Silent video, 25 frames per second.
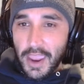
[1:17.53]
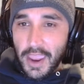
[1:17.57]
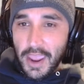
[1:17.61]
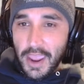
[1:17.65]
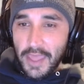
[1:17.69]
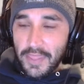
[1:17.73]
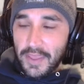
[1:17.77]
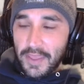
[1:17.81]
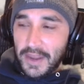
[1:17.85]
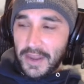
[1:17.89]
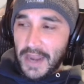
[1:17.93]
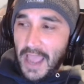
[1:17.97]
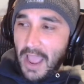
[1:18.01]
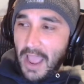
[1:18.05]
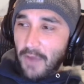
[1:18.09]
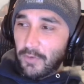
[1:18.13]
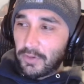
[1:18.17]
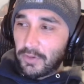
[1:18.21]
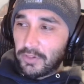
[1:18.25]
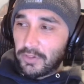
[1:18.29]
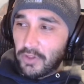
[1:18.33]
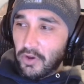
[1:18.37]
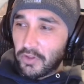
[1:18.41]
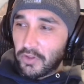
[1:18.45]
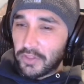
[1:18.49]
and then I
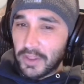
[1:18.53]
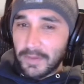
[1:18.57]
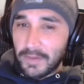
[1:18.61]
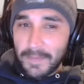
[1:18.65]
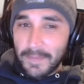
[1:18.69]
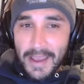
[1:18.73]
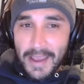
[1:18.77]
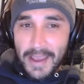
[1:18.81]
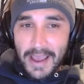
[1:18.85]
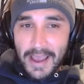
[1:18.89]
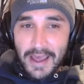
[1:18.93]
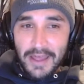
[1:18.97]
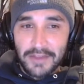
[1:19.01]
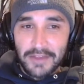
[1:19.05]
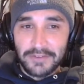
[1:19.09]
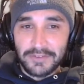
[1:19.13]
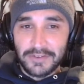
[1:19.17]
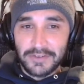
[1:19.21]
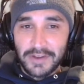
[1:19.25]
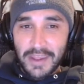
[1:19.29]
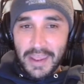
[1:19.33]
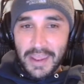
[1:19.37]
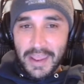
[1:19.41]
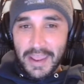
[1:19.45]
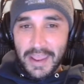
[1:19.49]
would load them as
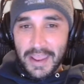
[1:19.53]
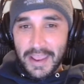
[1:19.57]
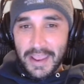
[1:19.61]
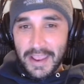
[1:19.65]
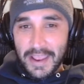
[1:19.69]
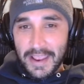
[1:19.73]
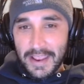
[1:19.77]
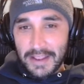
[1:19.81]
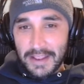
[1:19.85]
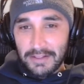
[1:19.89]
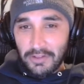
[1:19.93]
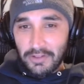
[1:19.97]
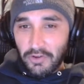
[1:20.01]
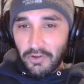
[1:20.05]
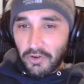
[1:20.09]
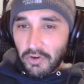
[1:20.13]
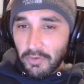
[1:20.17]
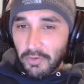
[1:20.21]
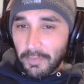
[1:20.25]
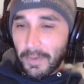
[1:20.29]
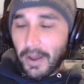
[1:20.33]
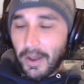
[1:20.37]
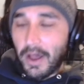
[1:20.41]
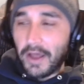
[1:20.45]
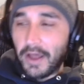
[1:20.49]
a local
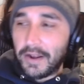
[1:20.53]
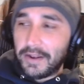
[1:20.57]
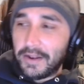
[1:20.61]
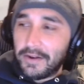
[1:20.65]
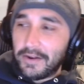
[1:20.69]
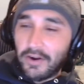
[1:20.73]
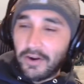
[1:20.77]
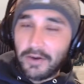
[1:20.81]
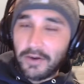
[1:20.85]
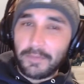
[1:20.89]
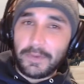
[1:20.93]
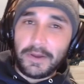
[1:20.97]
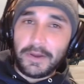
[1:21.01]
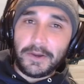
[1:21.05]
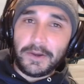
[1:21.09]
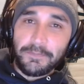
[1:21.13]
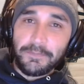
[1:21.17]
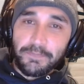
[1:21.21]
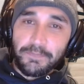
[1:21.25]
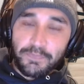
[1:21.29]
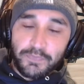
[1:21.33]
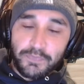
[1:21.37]
mod in Arma,